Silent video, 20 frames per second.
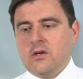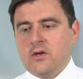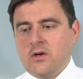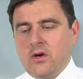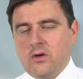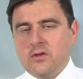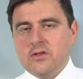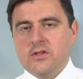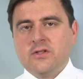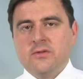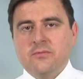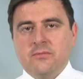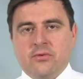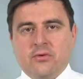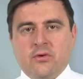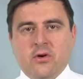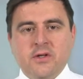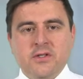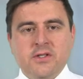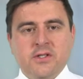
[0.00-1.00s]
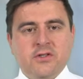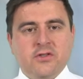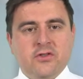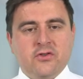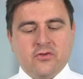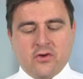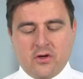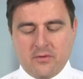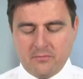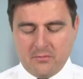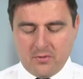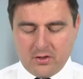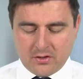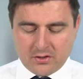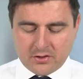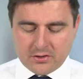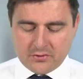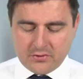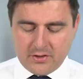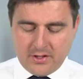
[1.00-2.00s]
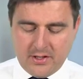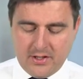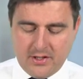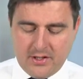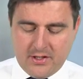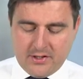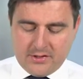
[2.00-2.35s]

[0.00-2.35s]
Constant process to try and monitor it,